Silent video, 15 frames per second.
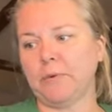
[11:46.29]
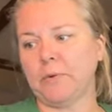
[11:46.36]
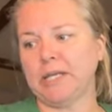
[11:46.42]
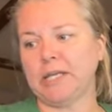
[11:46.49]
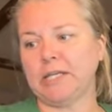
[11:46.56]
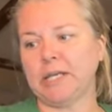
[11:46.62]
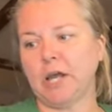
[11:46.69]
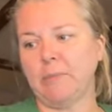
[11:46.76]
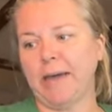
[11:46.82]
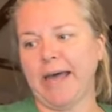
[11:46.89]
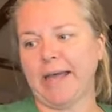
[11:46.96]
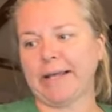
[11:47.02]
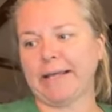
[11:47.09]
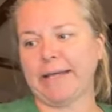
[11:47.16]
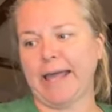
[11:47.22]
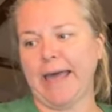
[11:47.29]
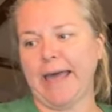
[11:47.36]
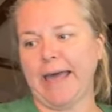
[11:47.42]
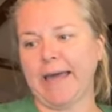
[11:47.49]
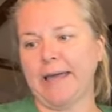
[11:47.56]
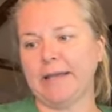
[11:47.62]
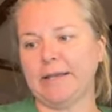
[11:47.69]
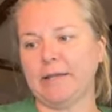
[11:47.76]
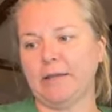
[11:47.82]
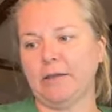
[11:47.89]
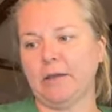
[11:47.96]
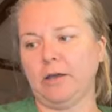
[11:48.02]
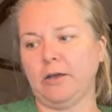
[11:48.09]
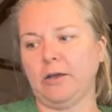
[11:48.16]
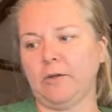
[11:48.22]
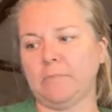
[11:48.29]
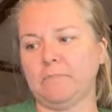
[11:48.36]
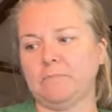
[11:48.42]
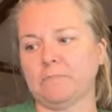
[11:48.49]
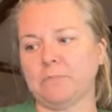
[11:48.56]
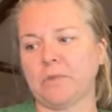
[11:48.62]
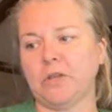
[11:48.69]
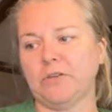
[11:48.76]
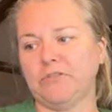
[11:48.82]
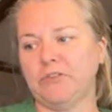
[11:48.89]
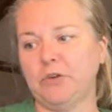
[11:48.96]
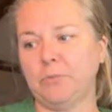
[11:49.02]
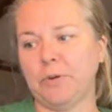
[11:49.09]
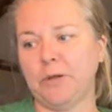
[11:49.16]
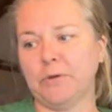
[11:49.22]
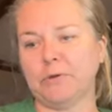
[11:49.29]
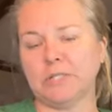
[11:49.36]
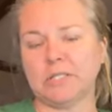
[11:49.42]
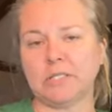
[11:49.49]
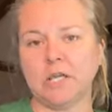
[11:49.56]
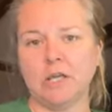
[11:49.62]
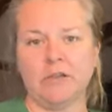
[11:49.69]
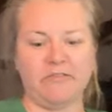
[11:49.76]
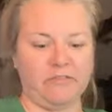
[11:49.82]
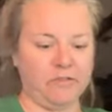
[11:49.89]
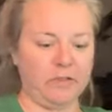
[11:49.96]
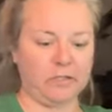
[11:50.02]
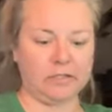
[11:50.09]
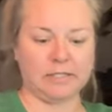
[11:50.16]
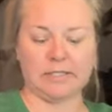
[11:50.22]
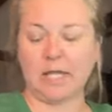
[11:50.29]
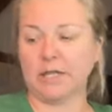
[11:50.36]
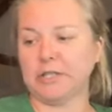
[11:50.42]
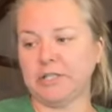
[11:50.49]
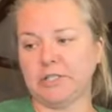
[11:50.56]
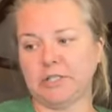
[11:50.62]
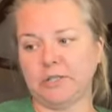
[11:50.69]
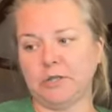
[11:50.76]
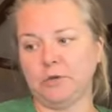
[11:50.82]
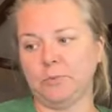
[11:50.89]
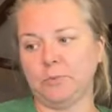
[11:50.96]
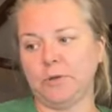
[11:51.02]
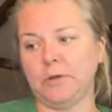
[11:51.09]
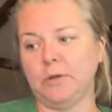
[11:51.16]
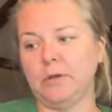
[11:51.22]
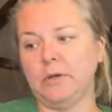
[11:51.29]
but we need to go back and add a few posts for the lasagna soup,